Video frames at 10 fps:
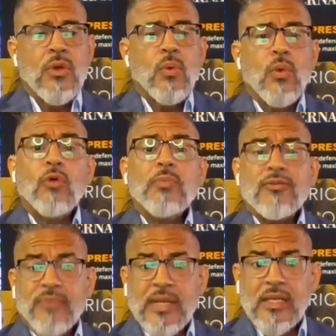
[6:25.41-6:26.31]
will be
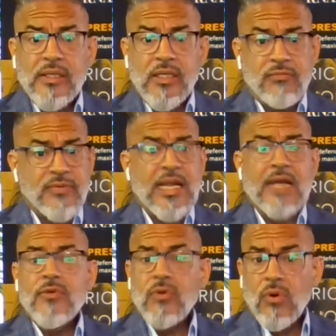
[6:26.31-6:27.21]
failing if they
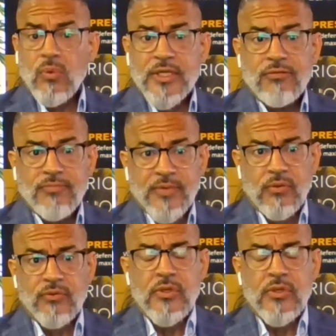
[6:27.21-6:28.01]
haven't already failed.